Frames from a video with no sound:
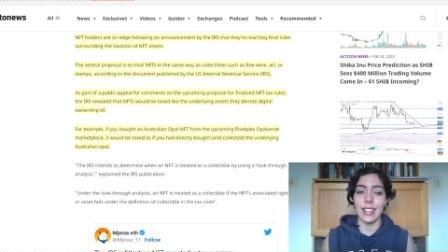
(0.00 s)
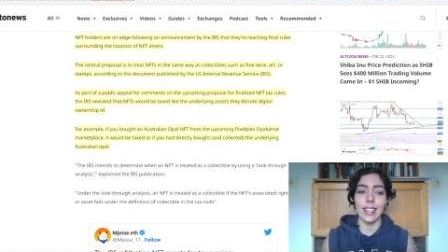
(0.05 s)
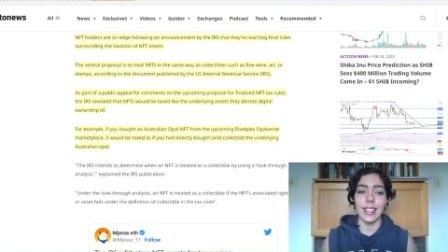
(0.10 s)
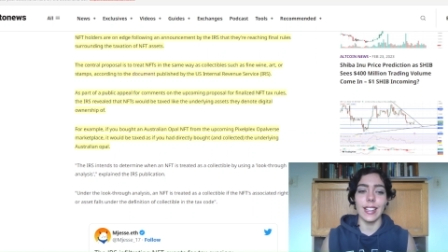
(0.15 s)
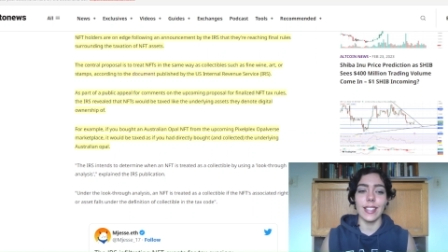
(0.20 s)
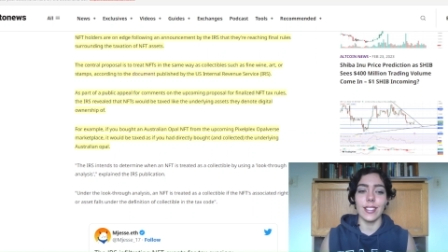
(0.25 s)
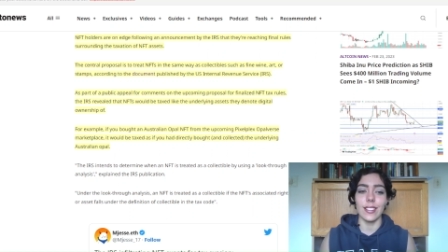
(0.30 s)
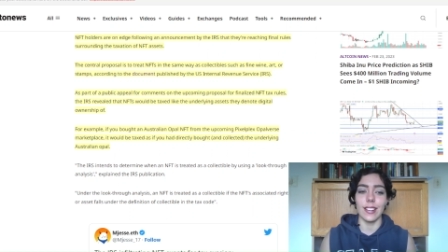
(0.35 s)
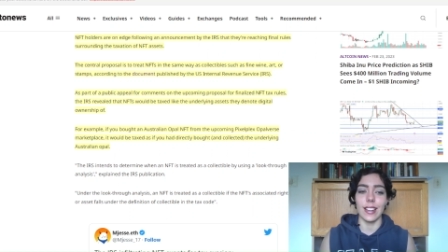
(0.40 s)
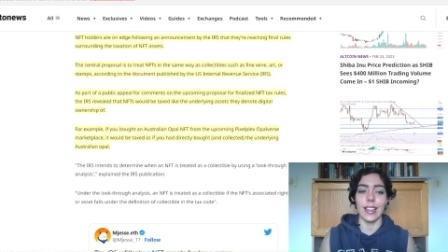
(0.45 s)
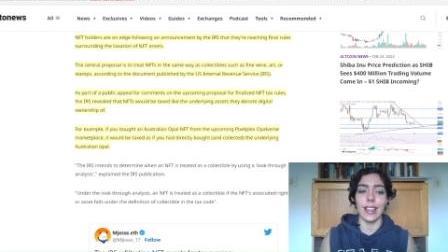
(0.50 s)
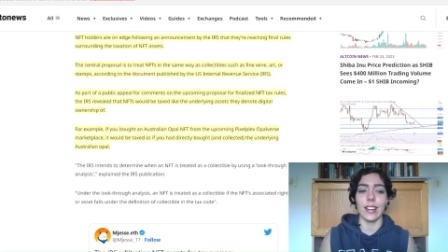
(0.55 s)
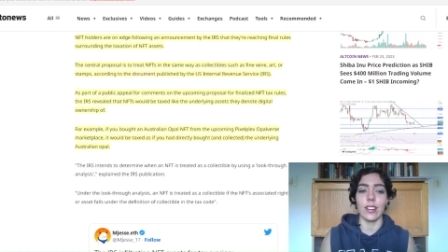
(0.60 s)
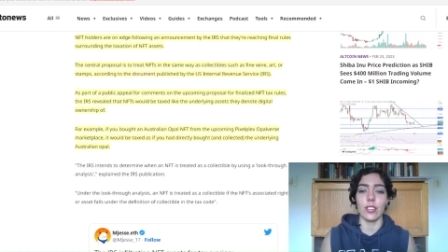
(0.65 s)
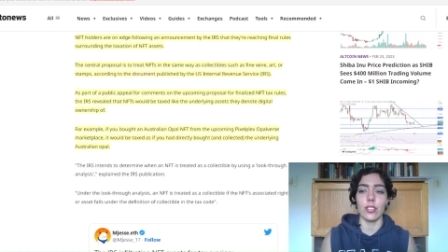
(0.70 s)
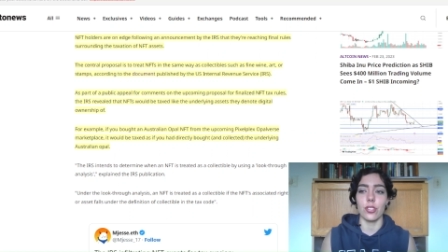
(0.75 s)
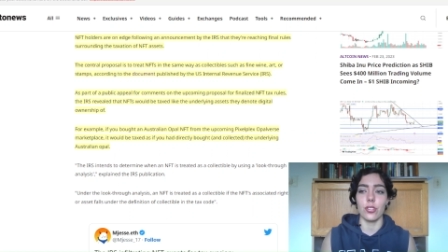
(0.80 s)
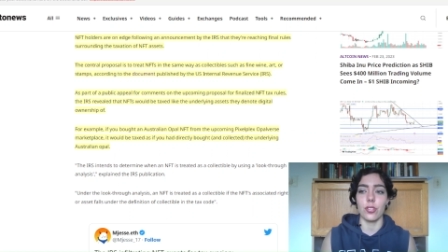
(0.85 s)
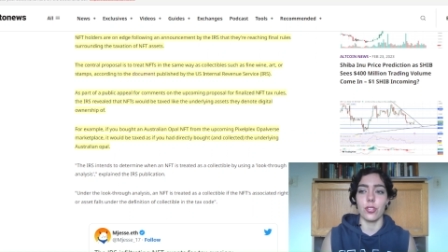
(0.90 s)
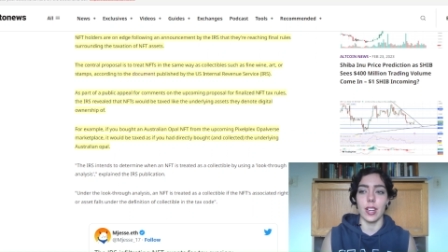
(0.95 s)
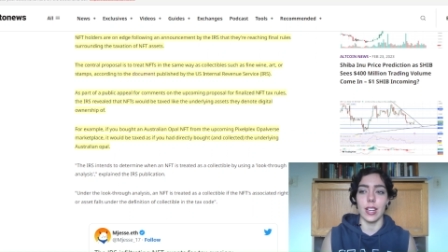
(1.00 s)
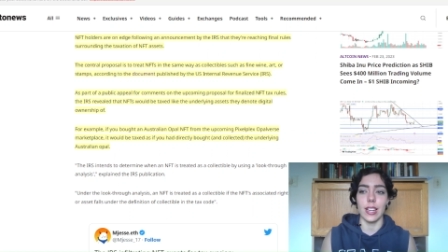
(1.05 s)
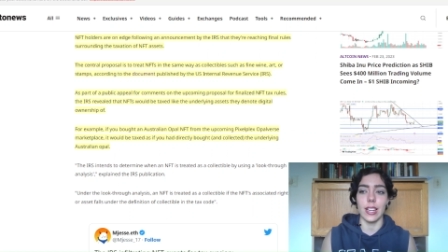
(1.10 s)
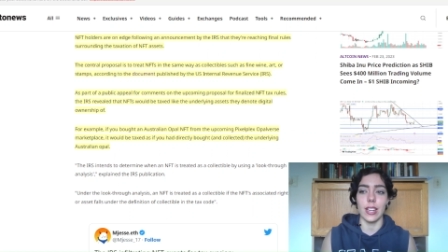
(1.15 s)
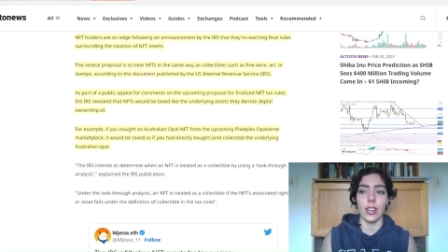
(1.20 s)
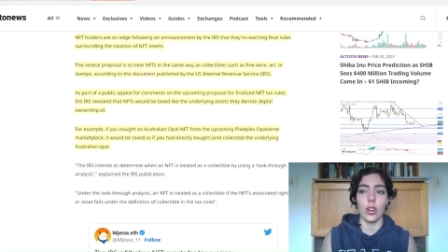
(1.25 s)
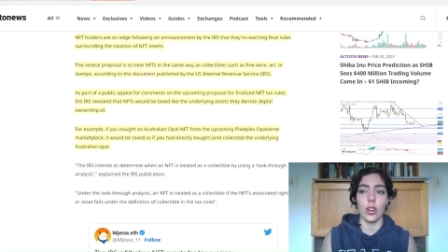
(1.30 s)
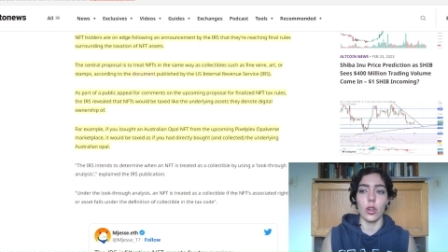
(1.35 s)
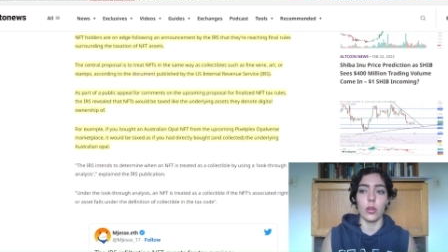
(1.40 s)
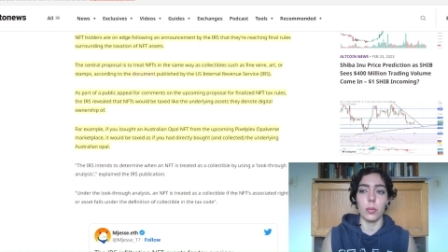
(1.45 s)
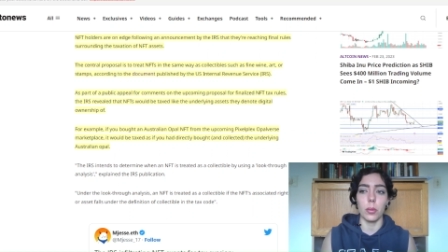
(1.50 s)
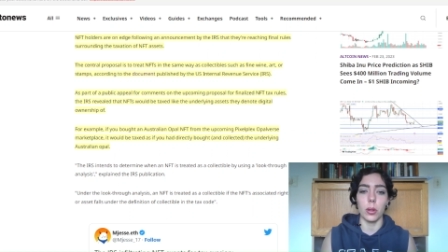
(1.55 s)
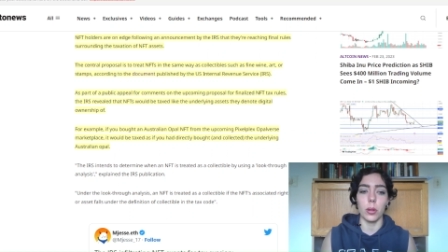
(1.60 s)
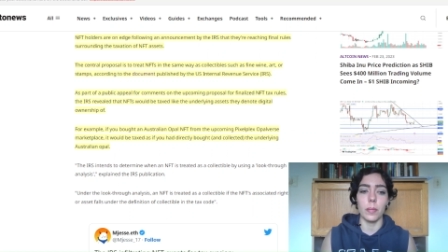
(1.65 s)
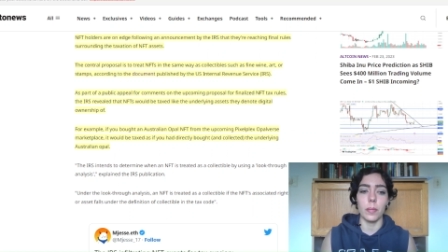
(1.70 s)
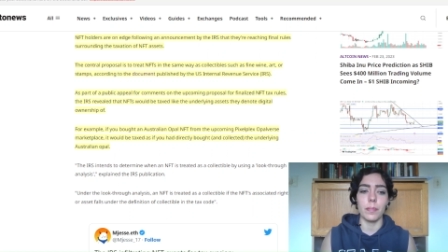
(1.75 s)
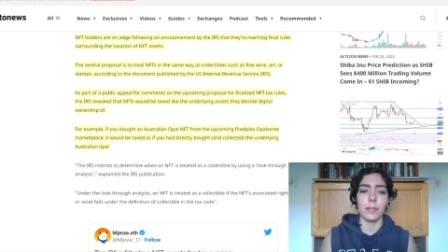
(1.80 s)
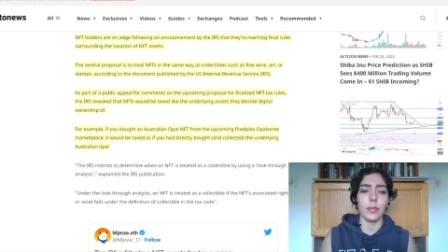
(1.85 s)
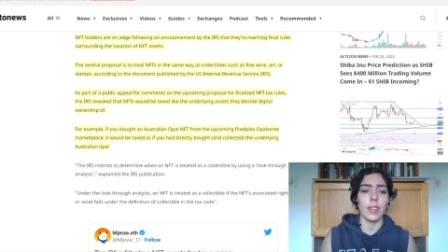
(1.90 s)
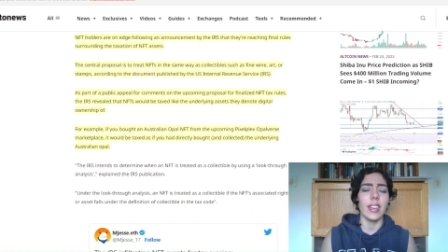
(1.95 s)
the underlying Australian Opal.